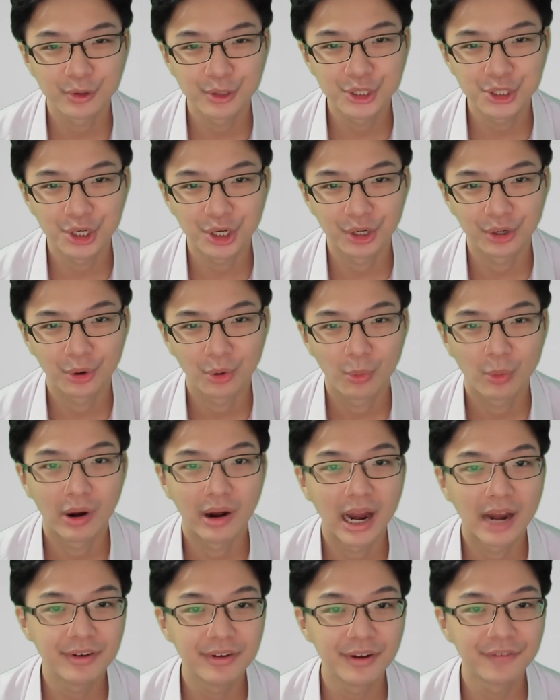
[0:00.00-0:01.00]
short, while
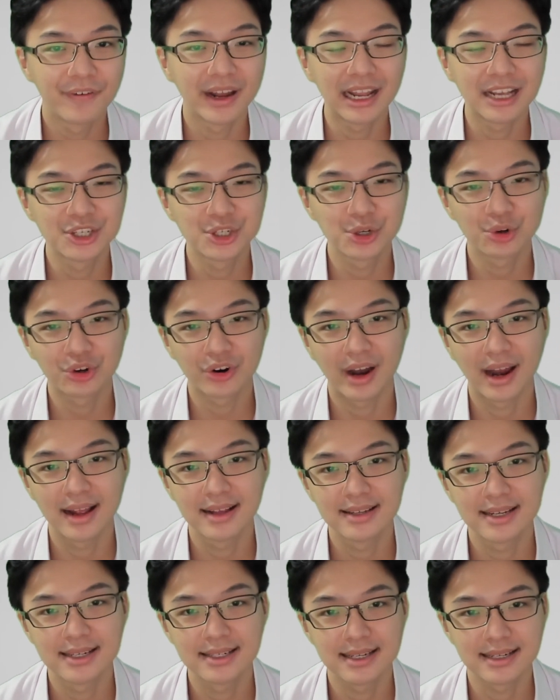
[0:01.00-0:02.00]
every financial
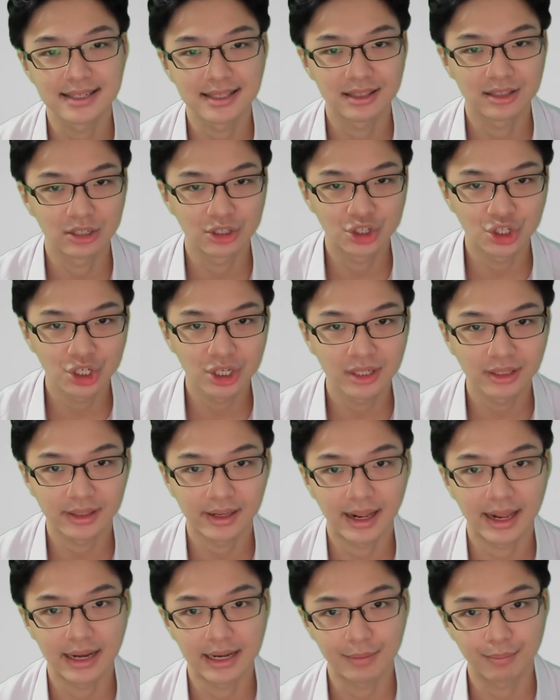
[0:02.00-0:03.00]
crisis is nurtured
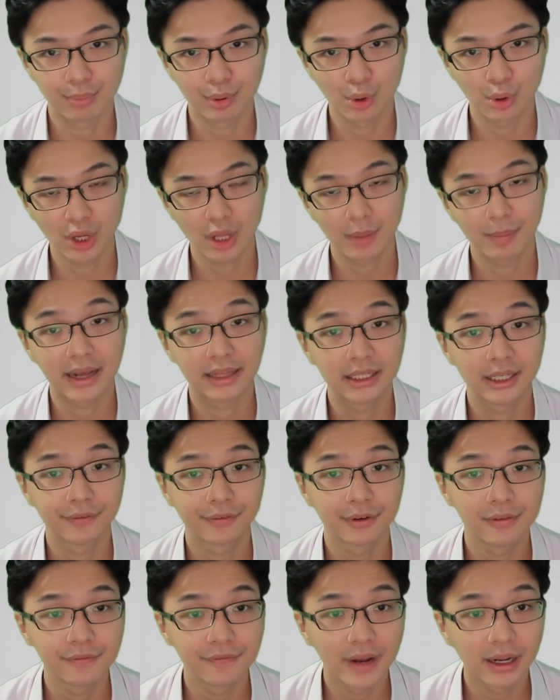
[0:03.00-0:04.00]
and imploded by
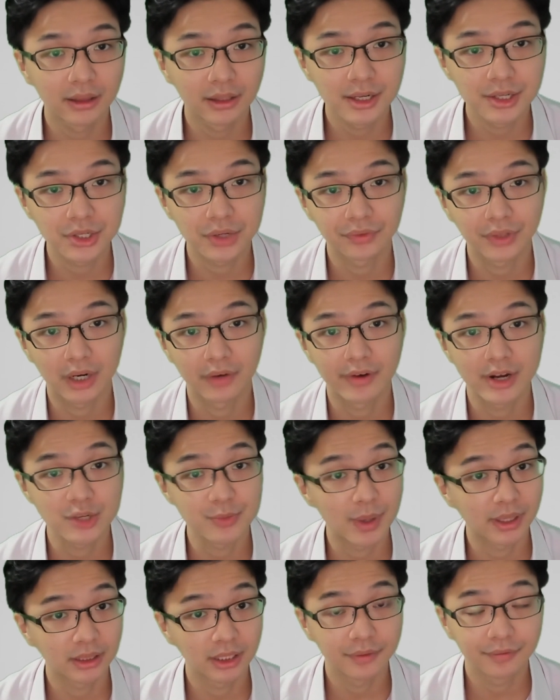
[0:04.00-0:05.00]
different factors of their
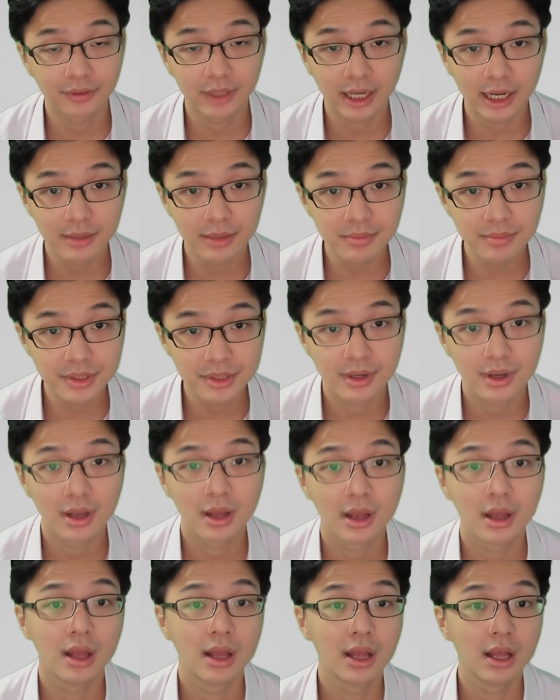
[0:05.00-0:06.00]
respective times,
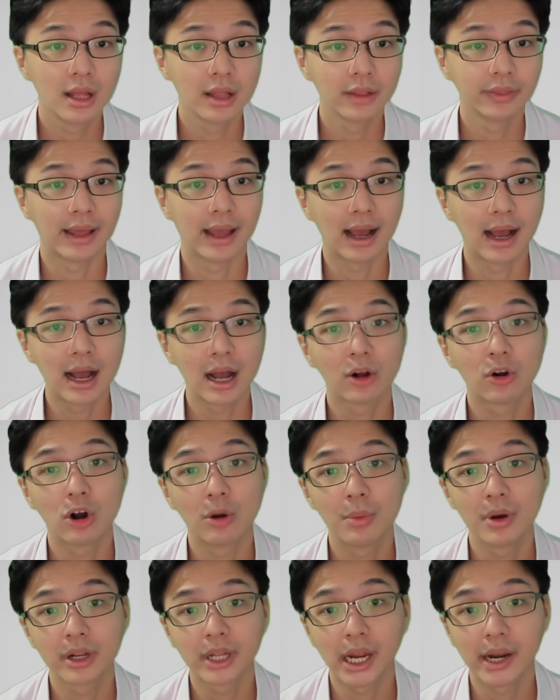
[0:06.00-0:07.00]
there are
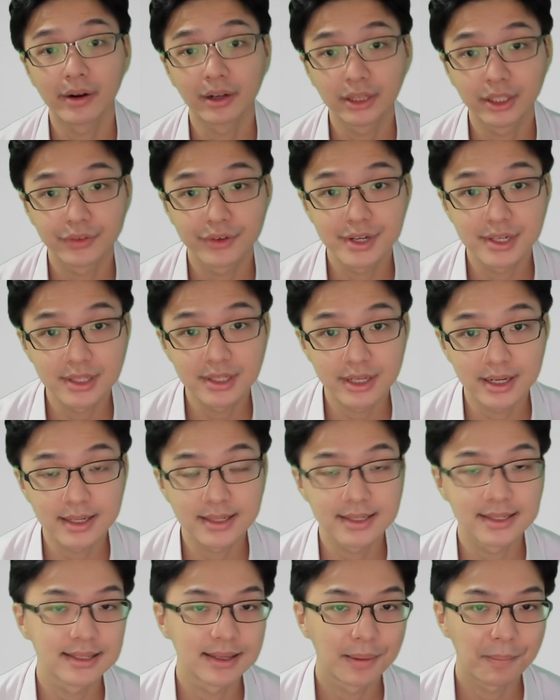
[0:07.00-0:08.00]
common
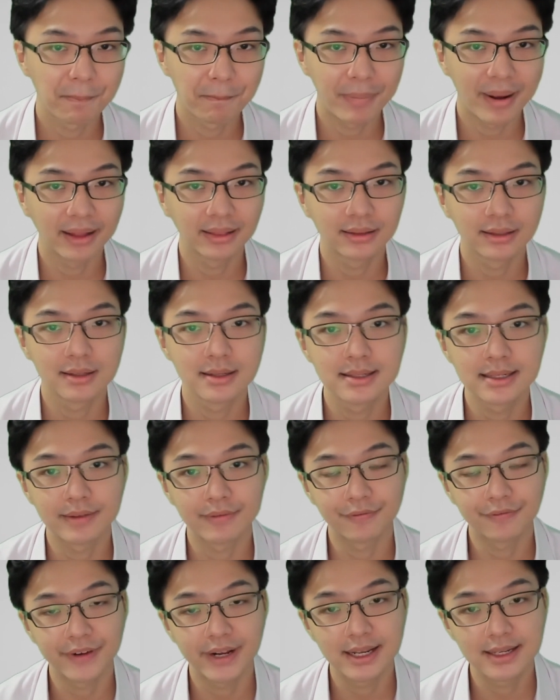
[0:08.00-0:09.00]
characteristics, patterns
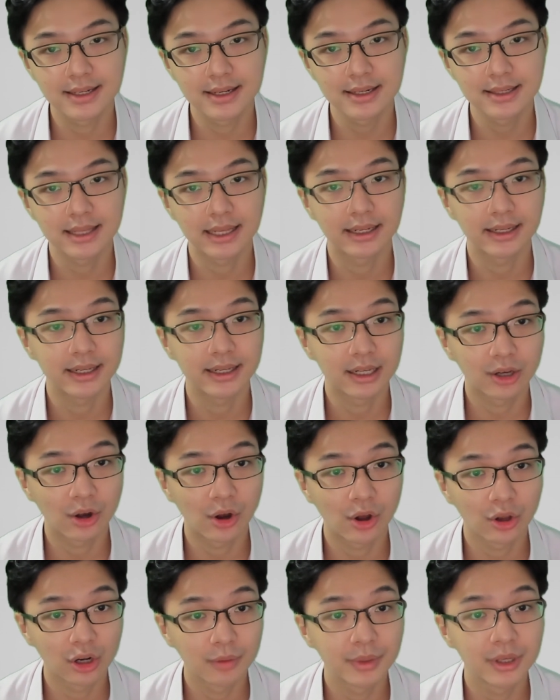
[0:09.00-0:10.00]
and phases that the
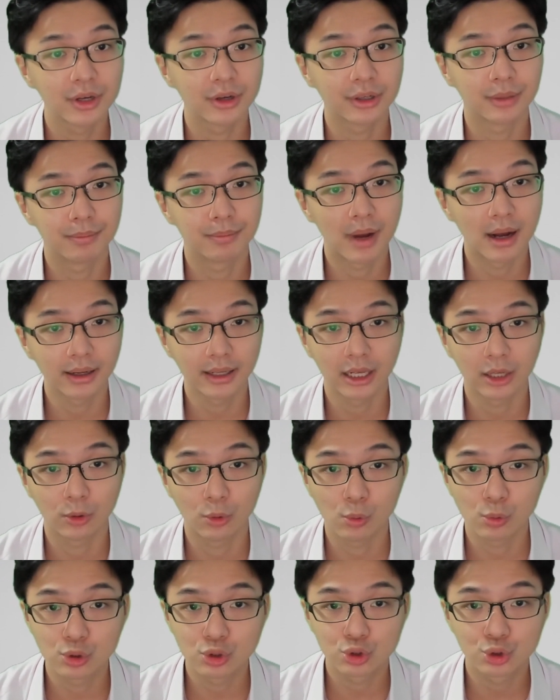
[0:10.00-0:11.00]
economy or the market
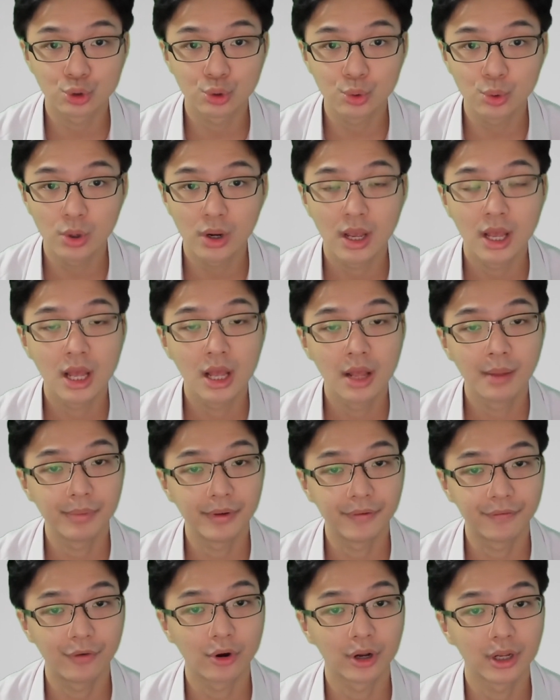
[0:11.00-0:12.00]
goes through
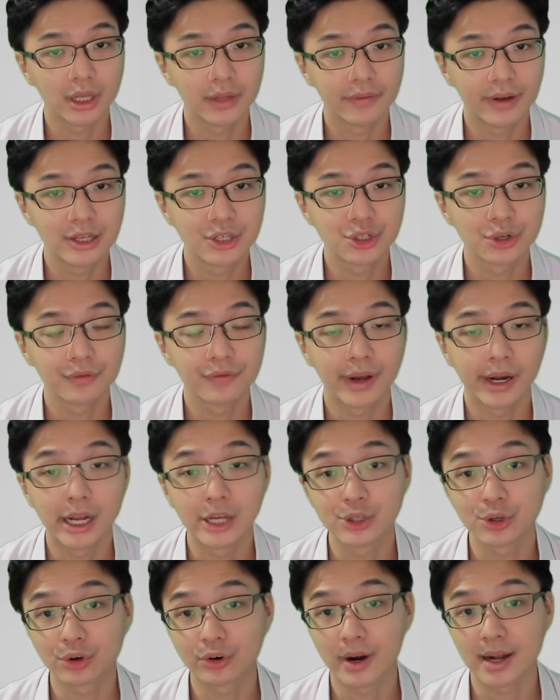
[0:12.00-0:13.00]
before the eventual
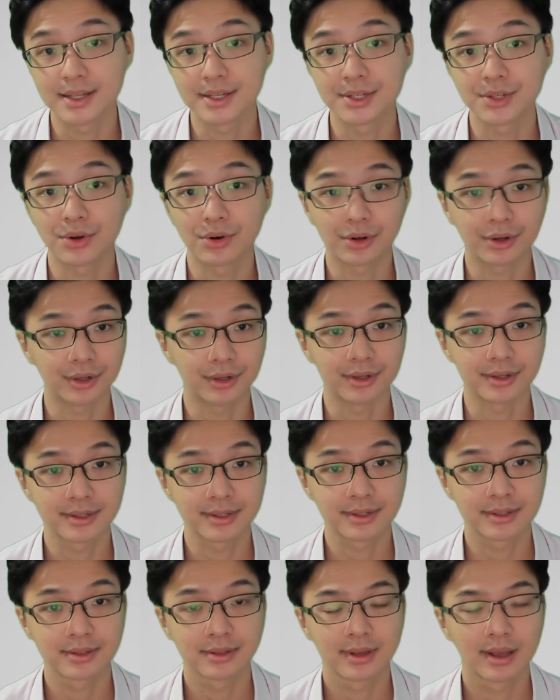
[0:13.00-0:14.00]
financial crisis occurs.